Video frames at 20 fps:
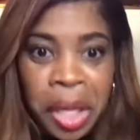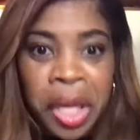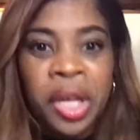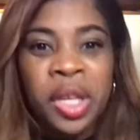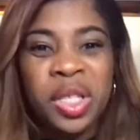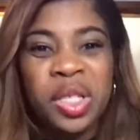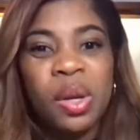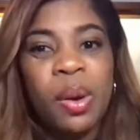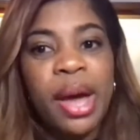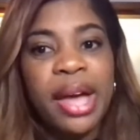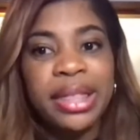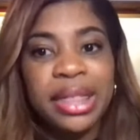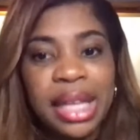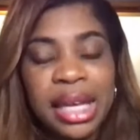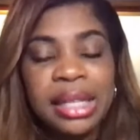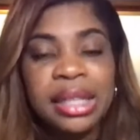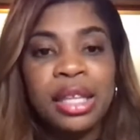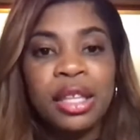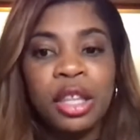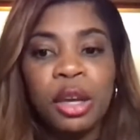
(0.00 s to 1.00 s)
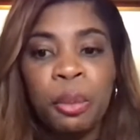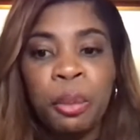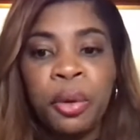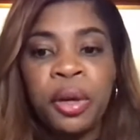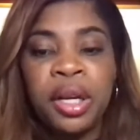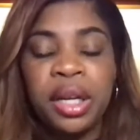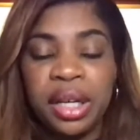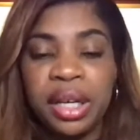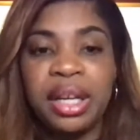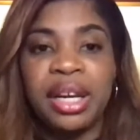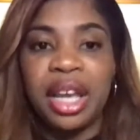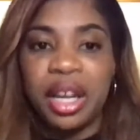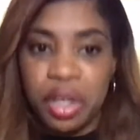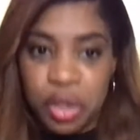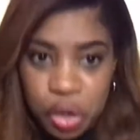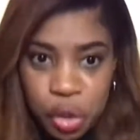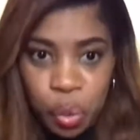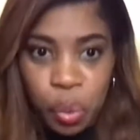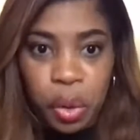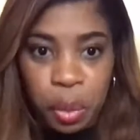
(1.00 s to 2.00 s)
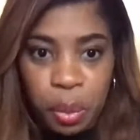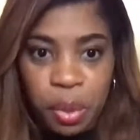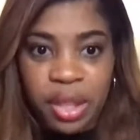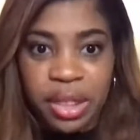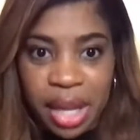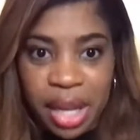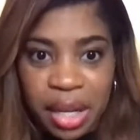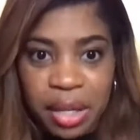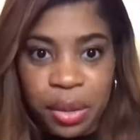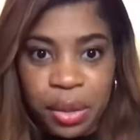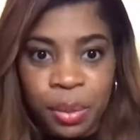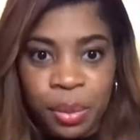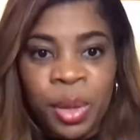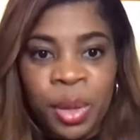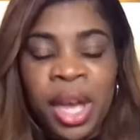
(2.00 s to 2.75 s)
So I think that they're pretty good at doing what they do.